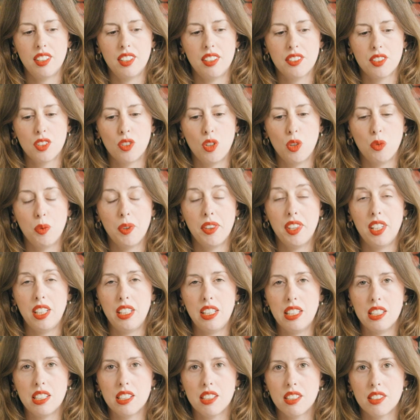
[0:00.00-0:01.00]
it's got within
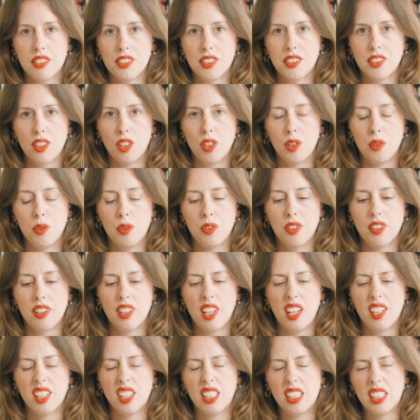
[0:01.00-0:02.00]
it. So
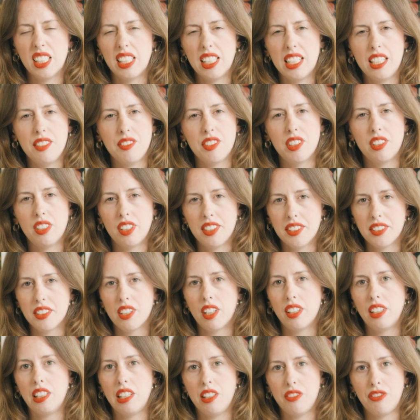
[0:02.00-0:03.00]
that leaves an
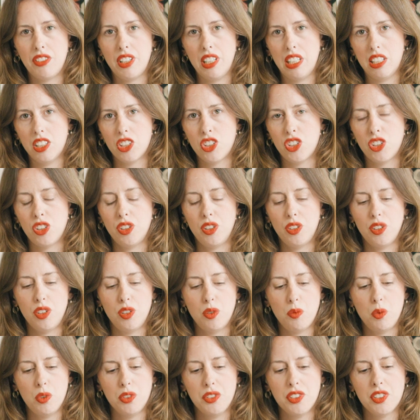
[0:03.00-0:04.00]
unsightly finish.
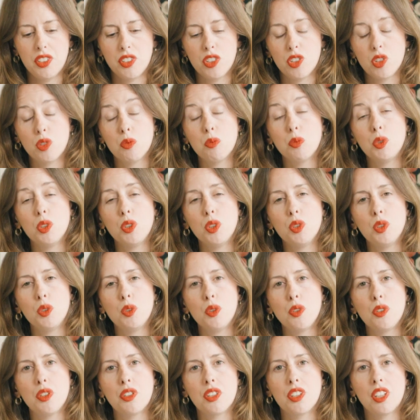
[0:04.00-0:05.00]
You want a
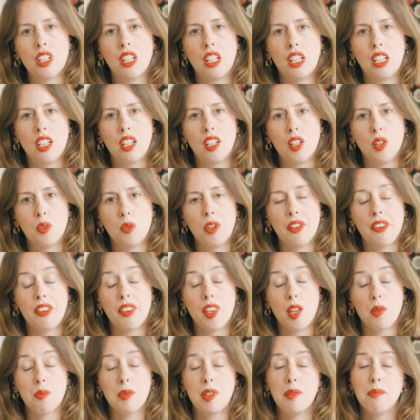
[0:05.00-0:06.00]
smooth, whether
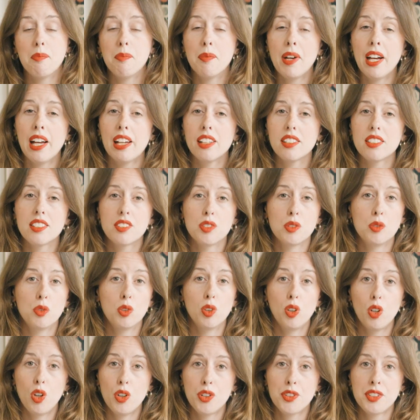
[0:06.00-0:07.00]
that be matte or
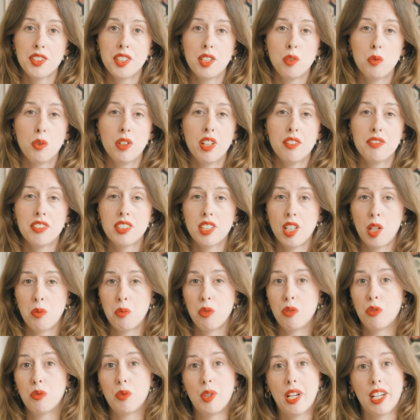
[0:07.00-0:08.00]
glossy, or whatever
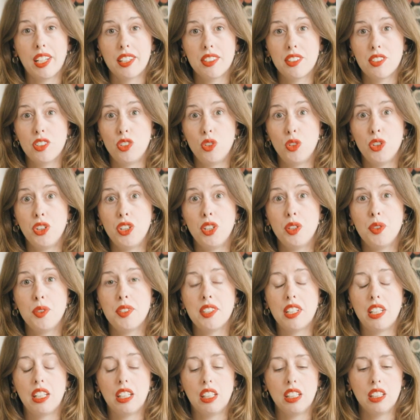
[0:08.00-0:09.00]
type of wax you're
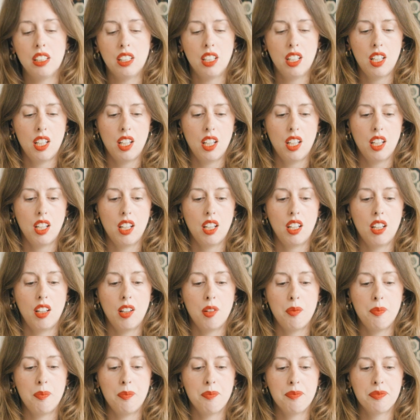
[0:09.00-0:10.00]
using,
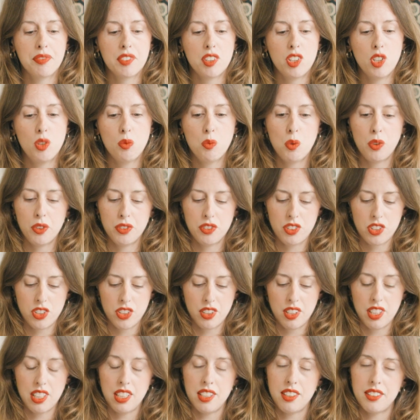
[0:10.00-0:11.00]
you
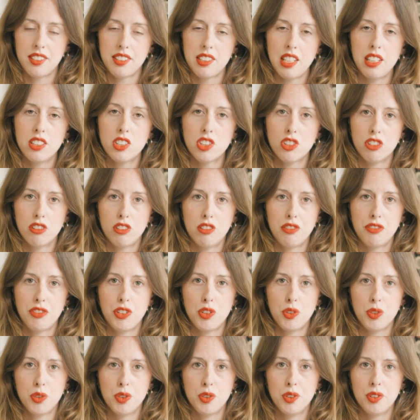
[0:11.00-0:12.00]
want the center of
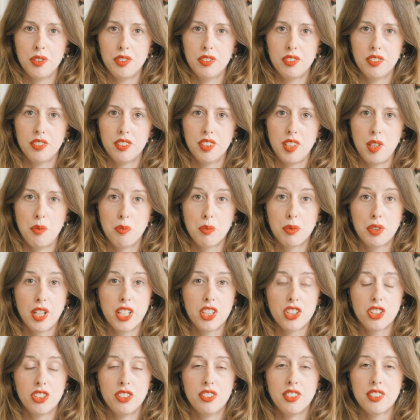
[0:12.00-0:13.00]
your
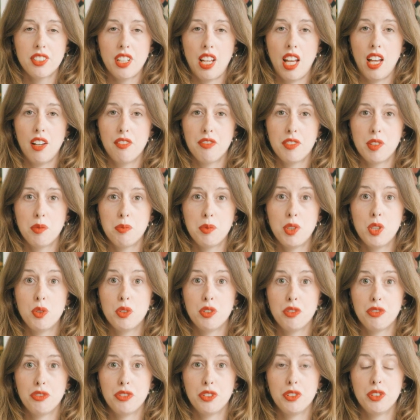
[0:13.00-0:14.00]
impression to have the
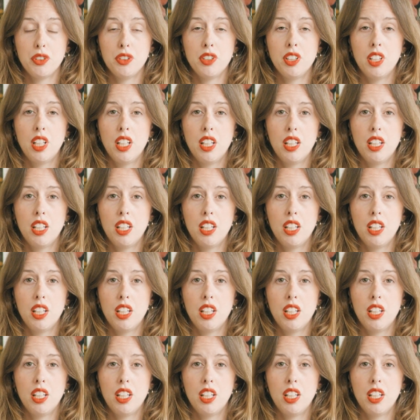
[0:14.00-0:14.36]
beautiful